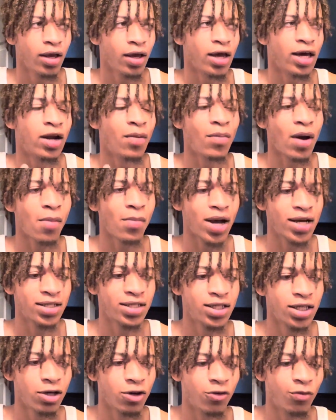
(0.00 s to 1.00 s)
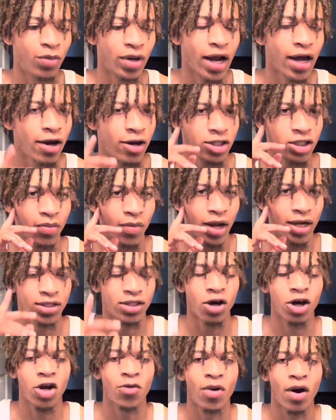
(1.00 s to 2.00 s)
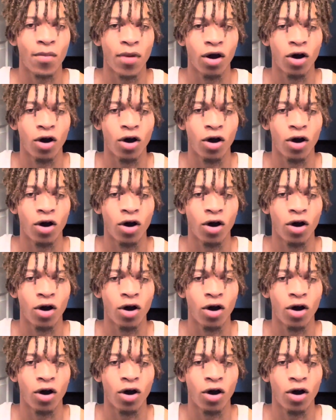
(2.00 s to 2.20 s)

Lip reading: and I'm by myself, but I hear somebody talking about my